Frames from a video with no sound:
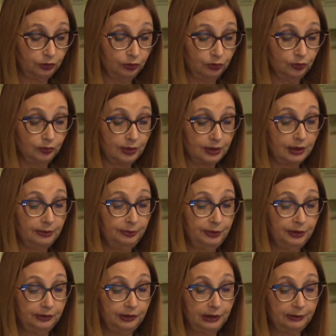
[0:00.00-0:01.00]
to
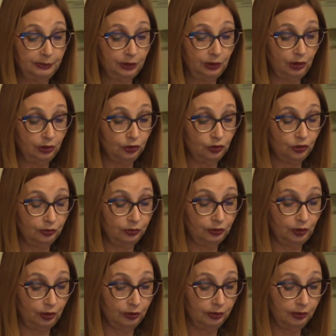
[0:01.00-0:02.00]
Serbian
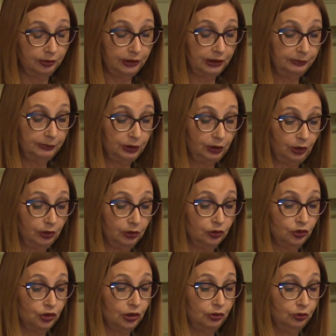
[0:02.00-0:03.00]

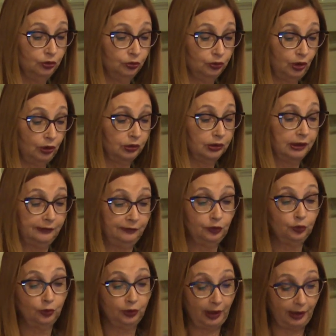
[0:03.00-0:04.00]
terminology, do not live
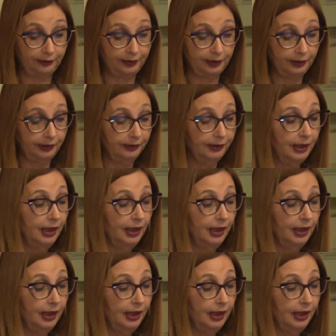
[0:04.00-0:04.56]
together,